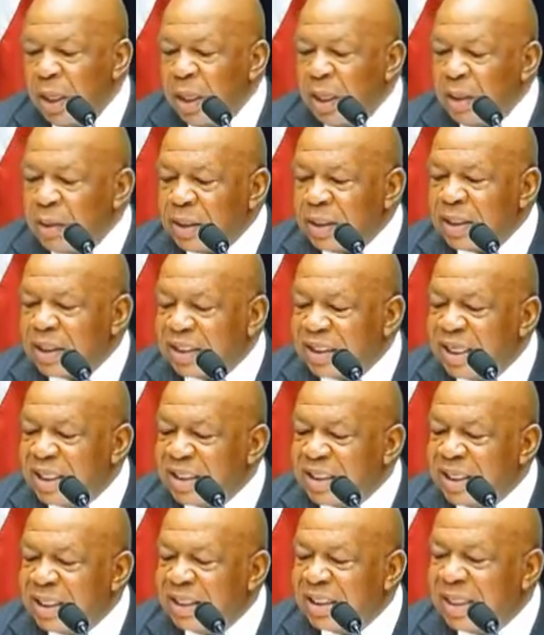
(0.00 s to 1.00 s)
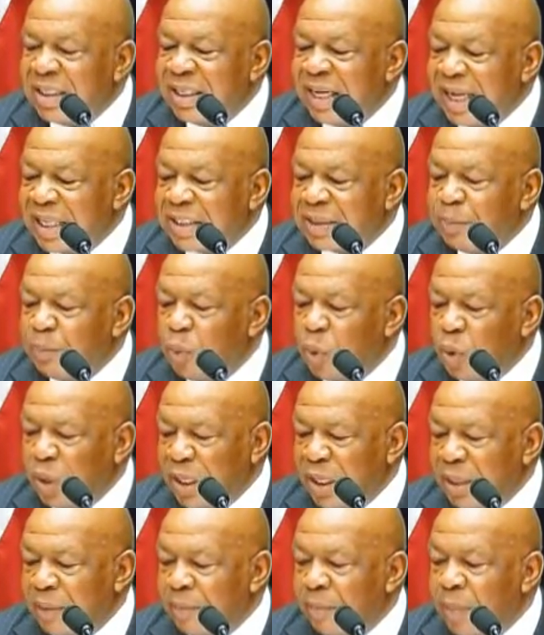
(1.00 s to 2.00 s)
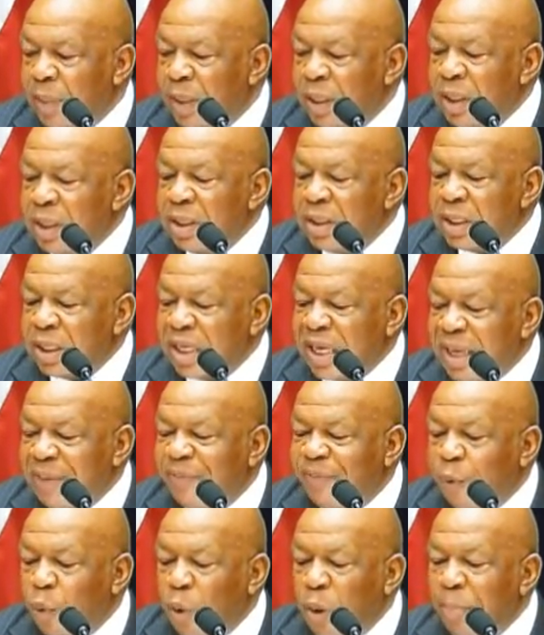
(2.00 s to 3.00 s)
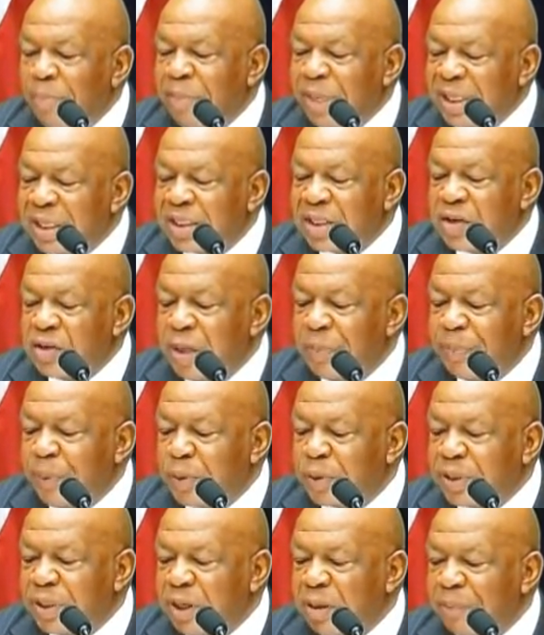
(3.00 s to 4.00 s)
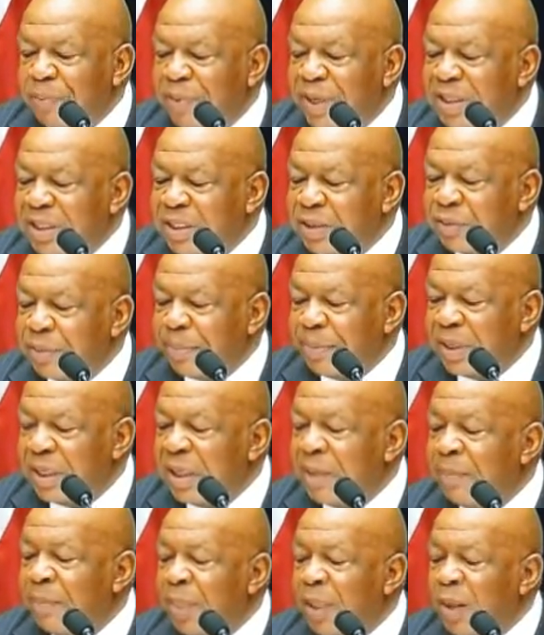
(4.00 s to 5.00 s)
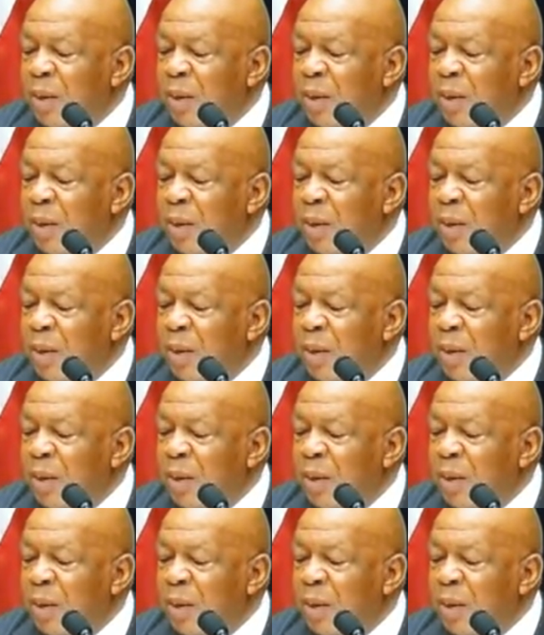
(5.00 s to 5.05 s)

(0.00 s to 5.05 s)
The decision the next morning to keep 4 military personnel in place in Tripoli